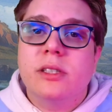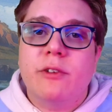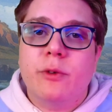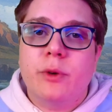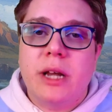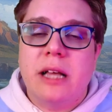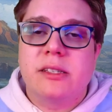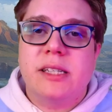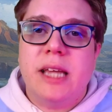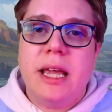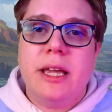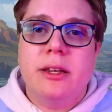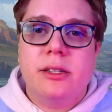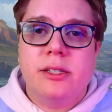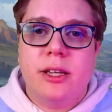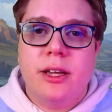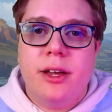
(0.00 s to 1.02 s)
everyone has
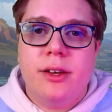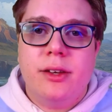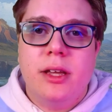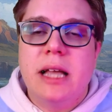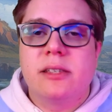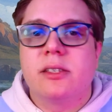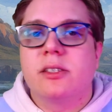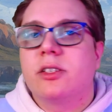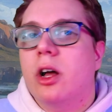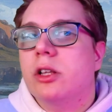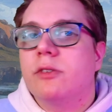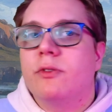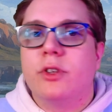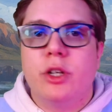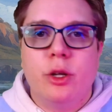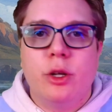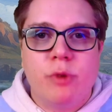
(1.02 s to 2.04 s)
taken a turn, it's the start of a new